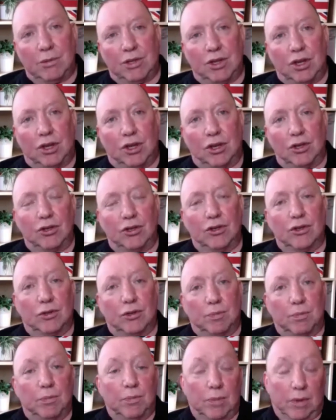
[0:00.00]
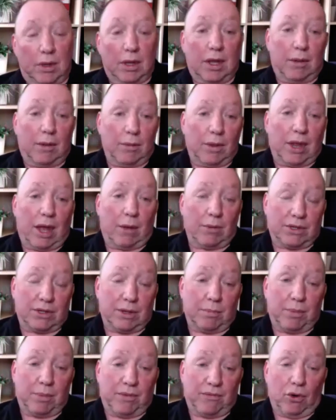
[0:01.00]
you can, like, like we
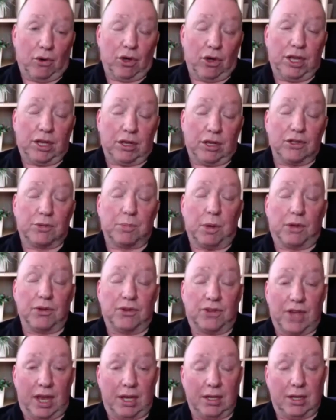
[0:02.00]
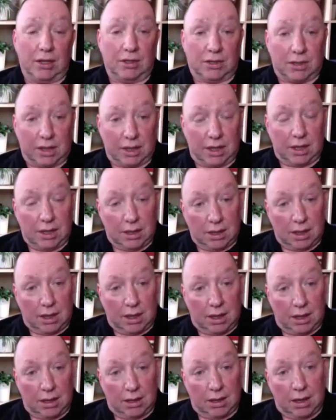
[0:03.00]
said before, you can spontaneously
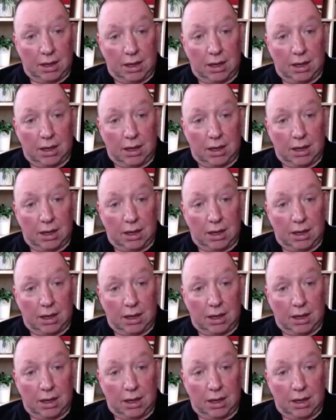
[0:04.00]
uh,